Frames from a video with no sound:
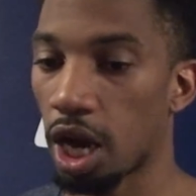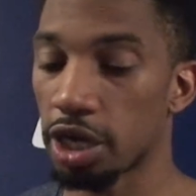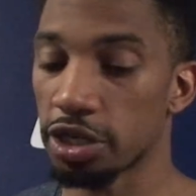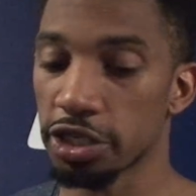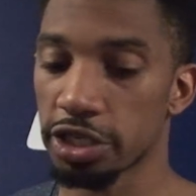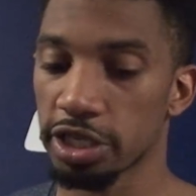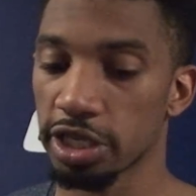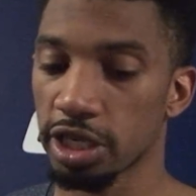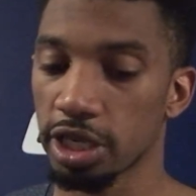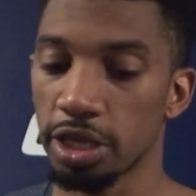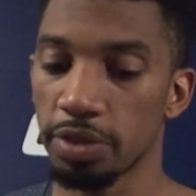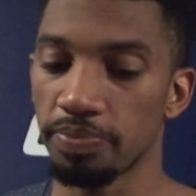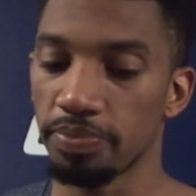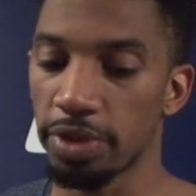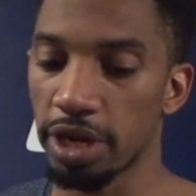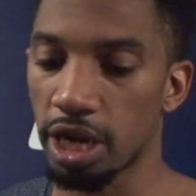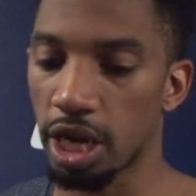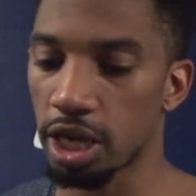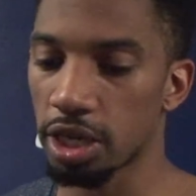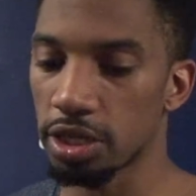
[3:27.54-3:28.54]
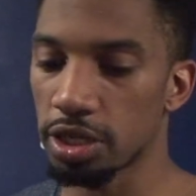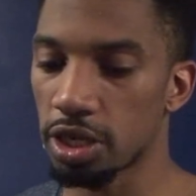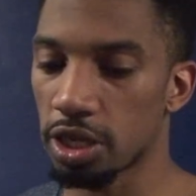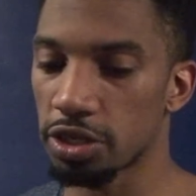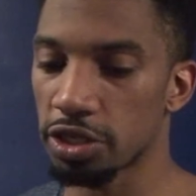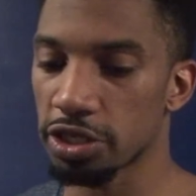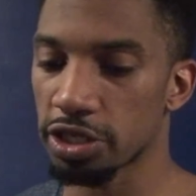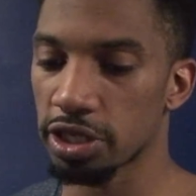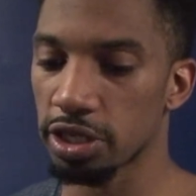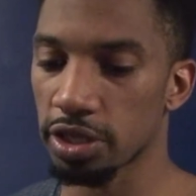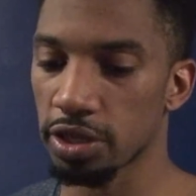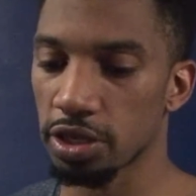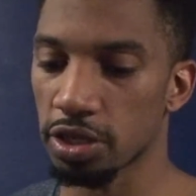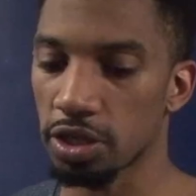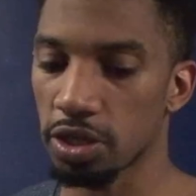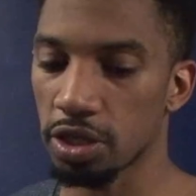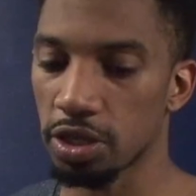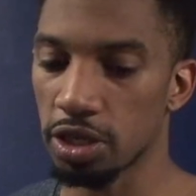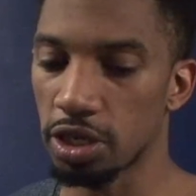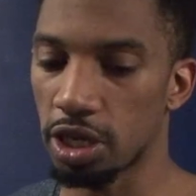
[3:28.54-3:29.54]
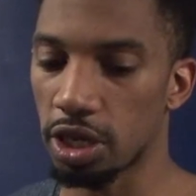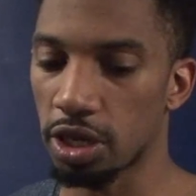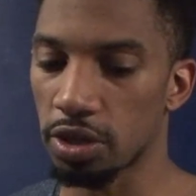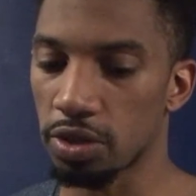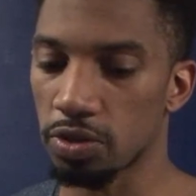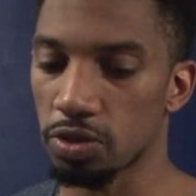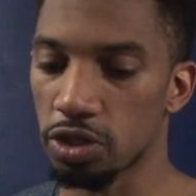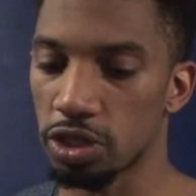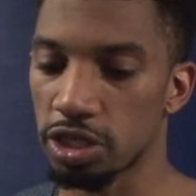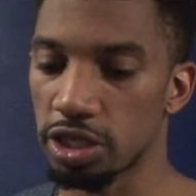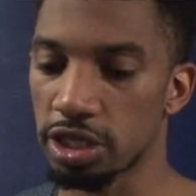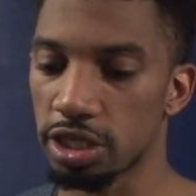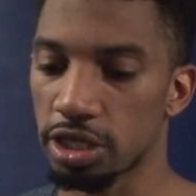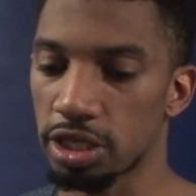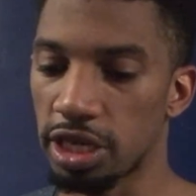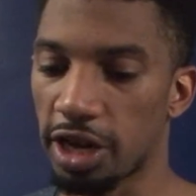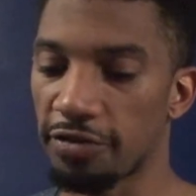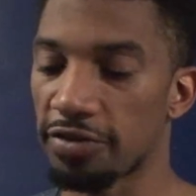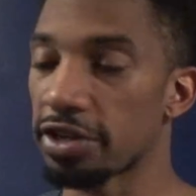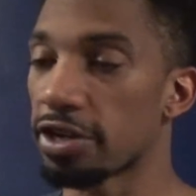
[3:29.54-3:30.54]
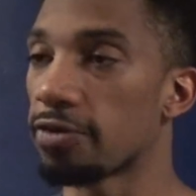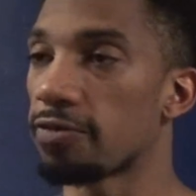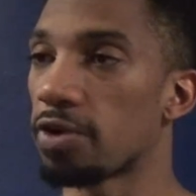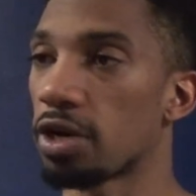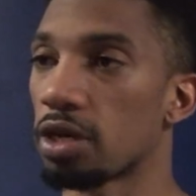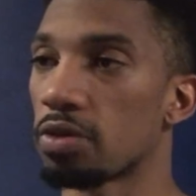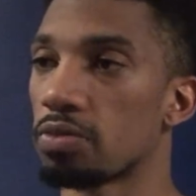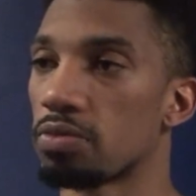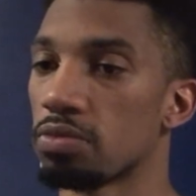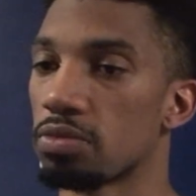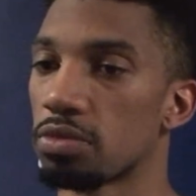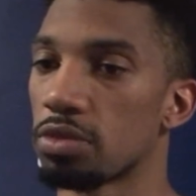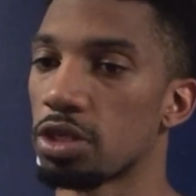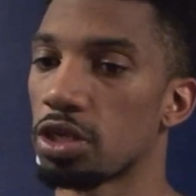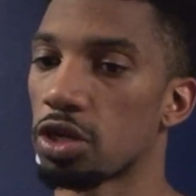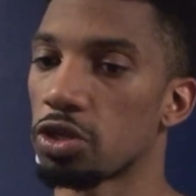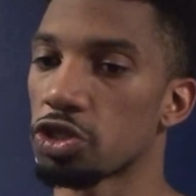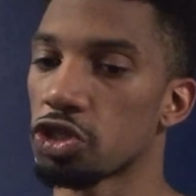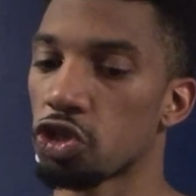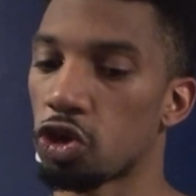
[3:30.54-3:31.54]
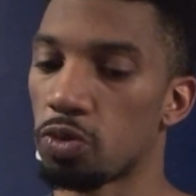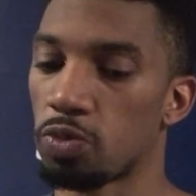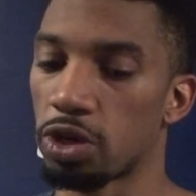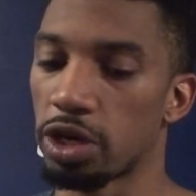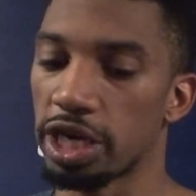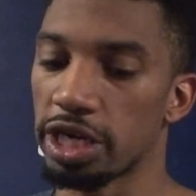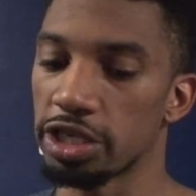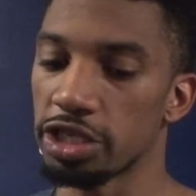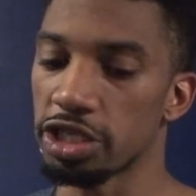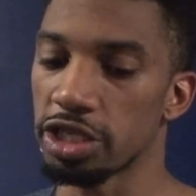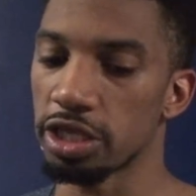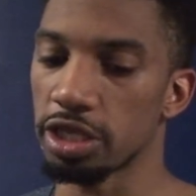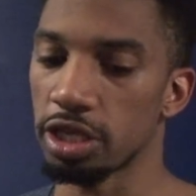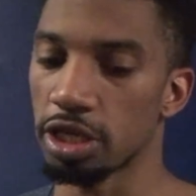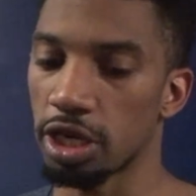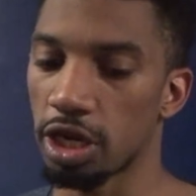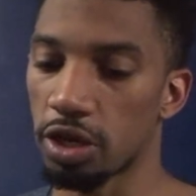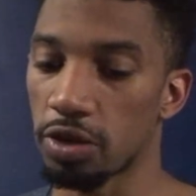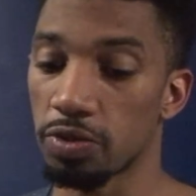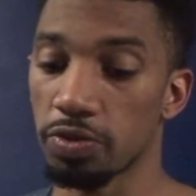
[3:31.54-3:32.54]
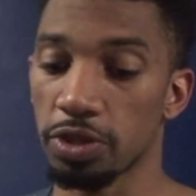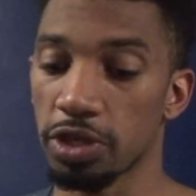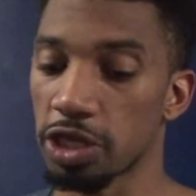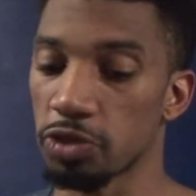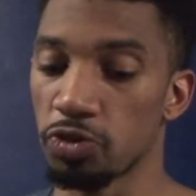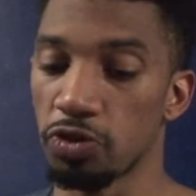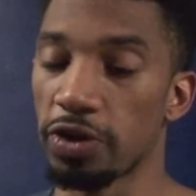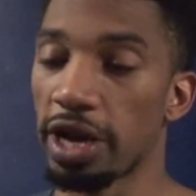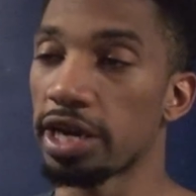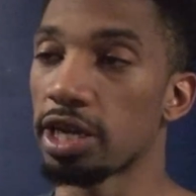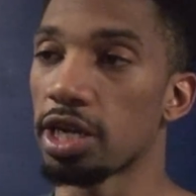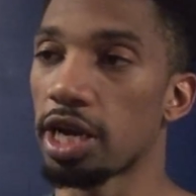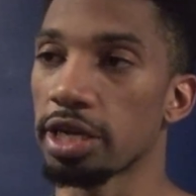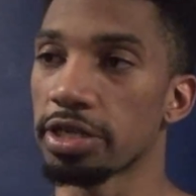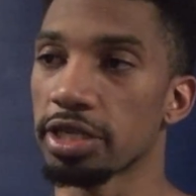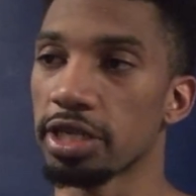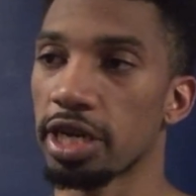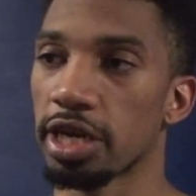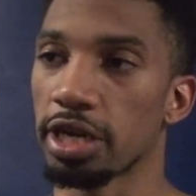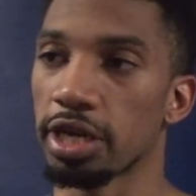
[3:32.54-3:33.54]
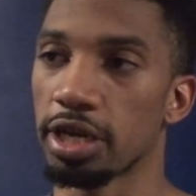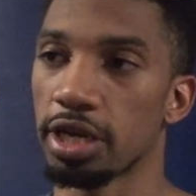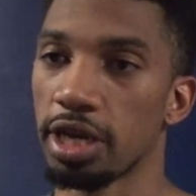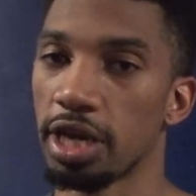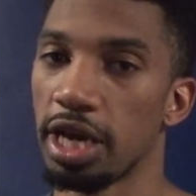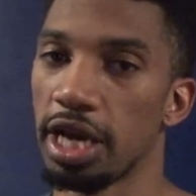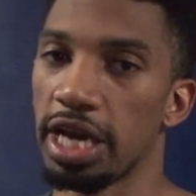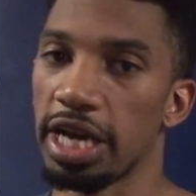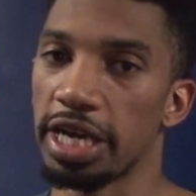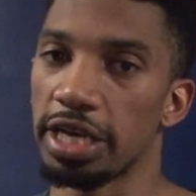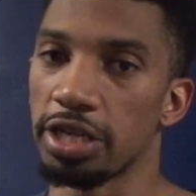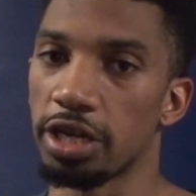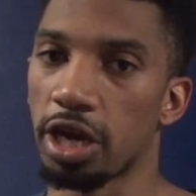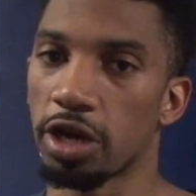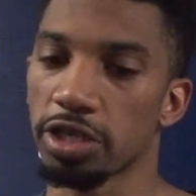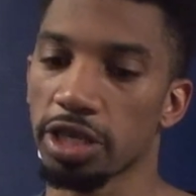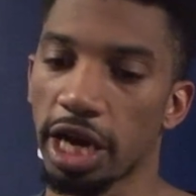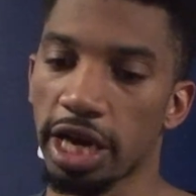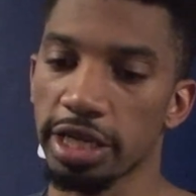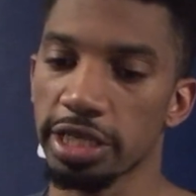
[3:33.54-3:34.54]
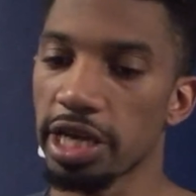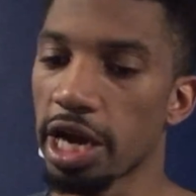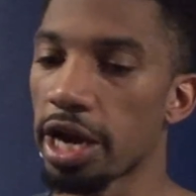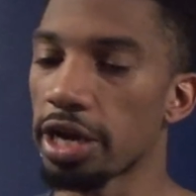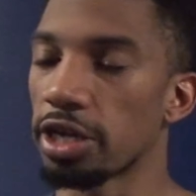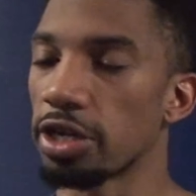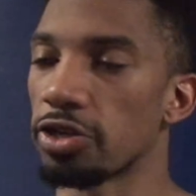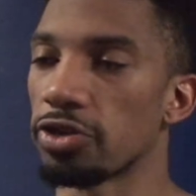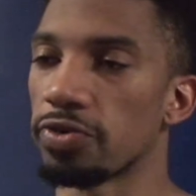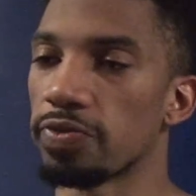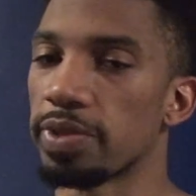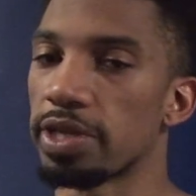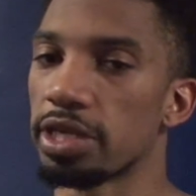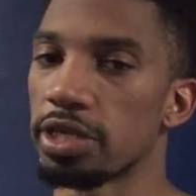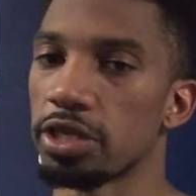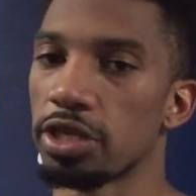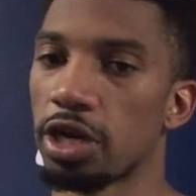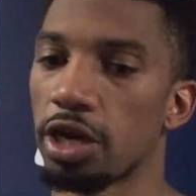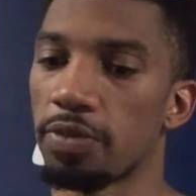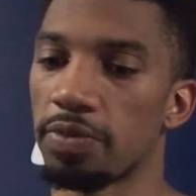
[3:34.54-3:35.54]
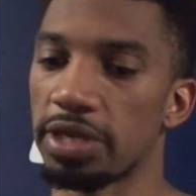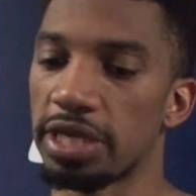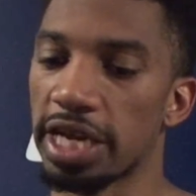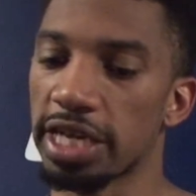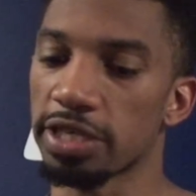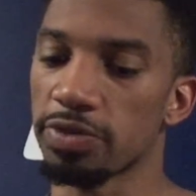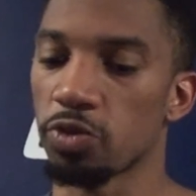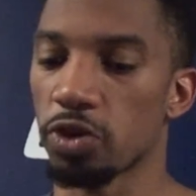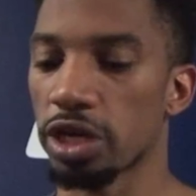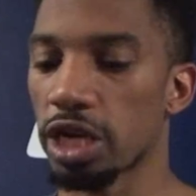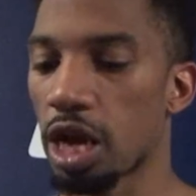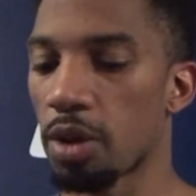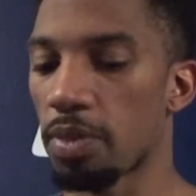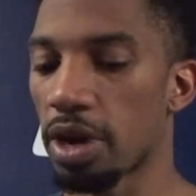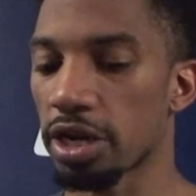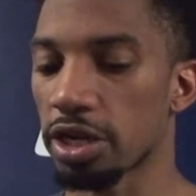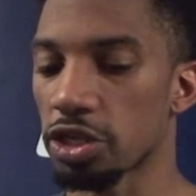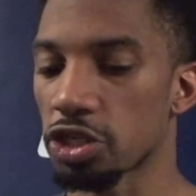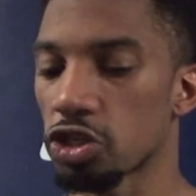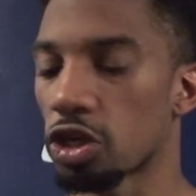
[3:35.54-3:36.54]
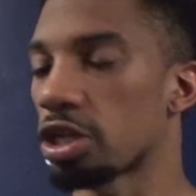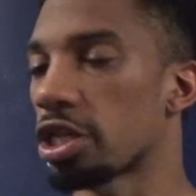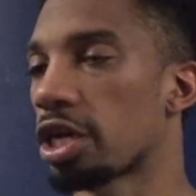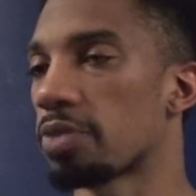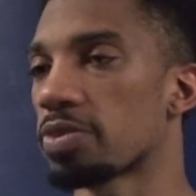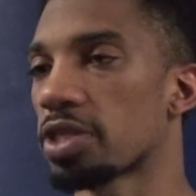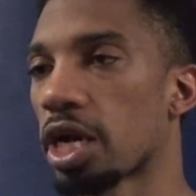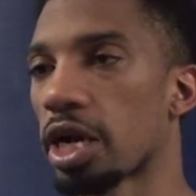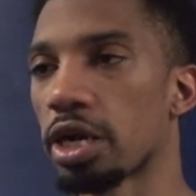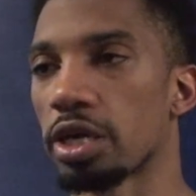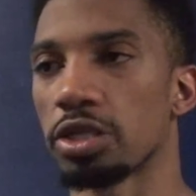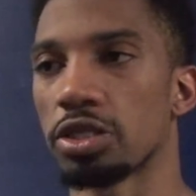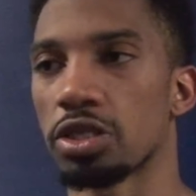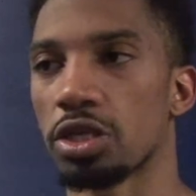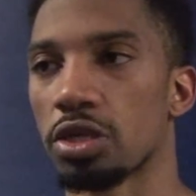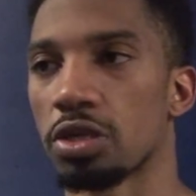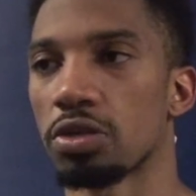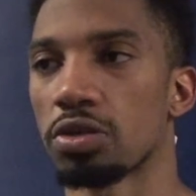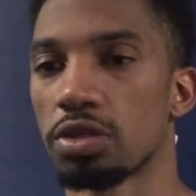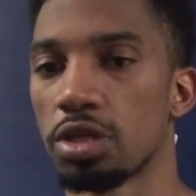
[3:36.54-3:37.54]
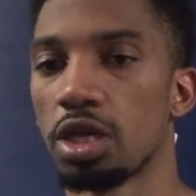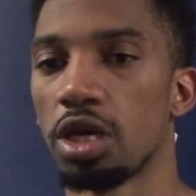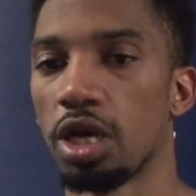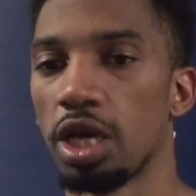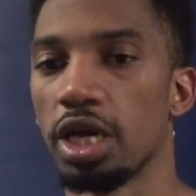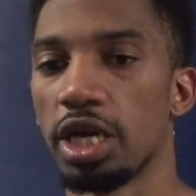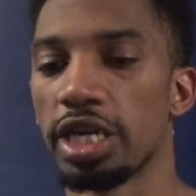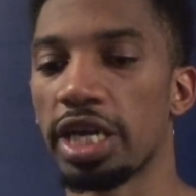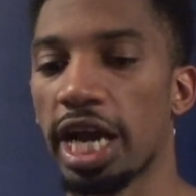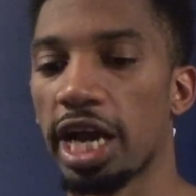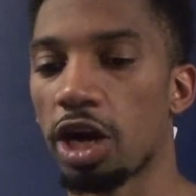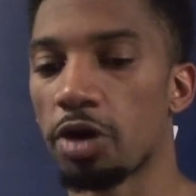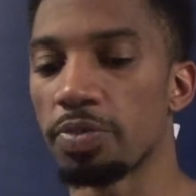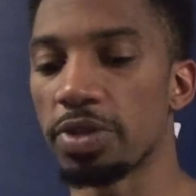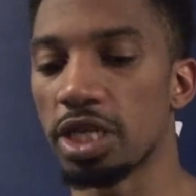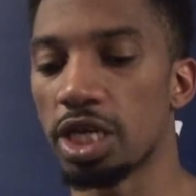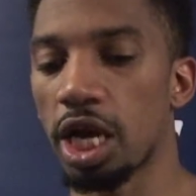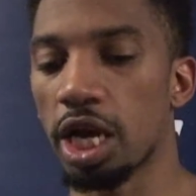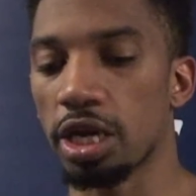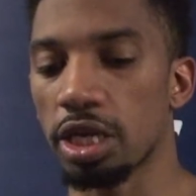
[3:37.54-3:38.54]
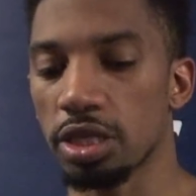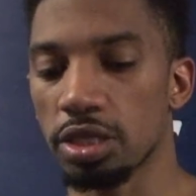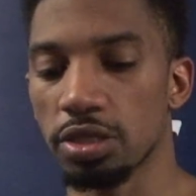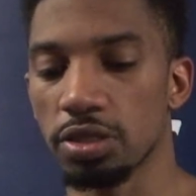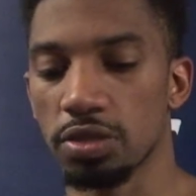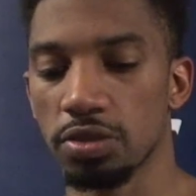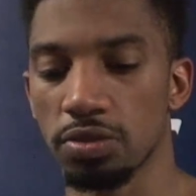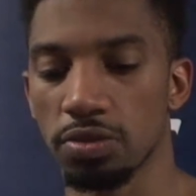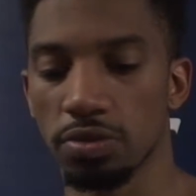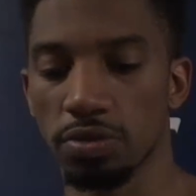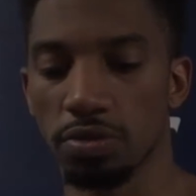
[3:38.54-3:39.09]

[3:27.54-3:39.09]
Just to get, you know, just to, you know, just never give up, you know, show more energy, you know, because we ran a lot today. You know, I was kind of tired a little bit, you know, but next workout I'm not going to show that I'm tired. So that helped me a lot.